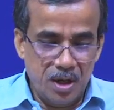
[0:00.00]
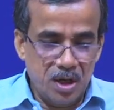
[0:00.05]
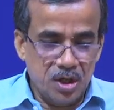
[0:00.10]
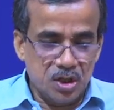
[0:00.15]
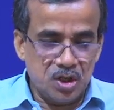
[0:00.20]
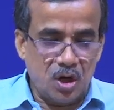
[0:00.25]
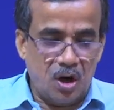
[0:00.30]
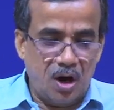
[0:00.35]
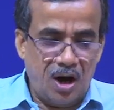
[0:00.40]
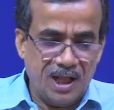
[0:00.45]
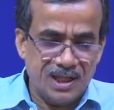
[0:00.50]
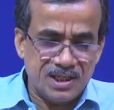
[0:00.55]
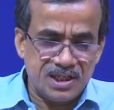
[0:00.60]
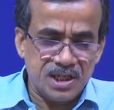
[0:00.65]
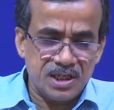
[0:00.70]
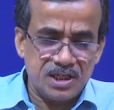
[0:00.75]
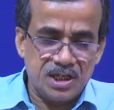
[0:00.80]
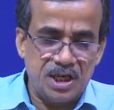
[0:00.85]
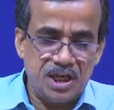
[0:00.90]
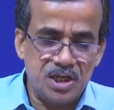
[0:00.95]
So, all
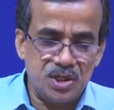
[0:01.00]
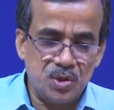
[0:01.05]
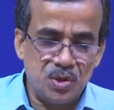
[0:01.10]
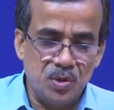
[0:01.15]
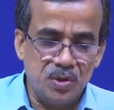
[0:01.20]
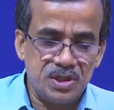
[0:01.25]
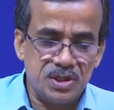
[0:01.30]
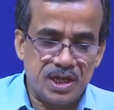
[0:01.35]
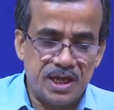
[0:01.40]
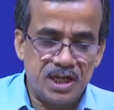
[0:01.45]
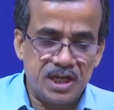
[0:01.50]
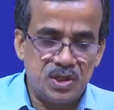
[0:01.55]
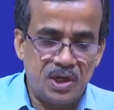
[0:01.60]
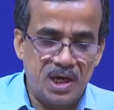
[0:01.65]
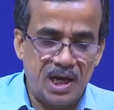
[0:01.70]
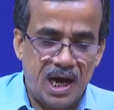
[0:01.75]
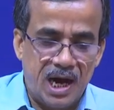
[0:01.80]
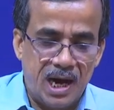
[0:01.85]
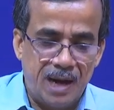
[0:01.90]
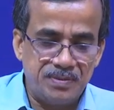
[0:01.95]
such issues
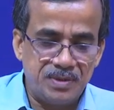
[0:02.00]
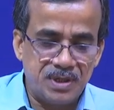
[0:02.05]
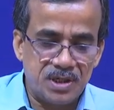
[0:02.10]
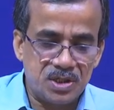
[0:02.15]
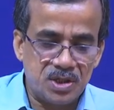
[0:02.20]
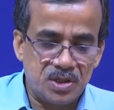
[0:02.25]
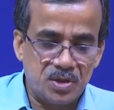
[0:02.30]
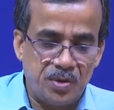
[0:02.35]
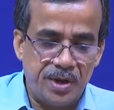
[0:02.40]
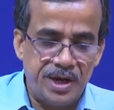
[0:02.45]
actually I am just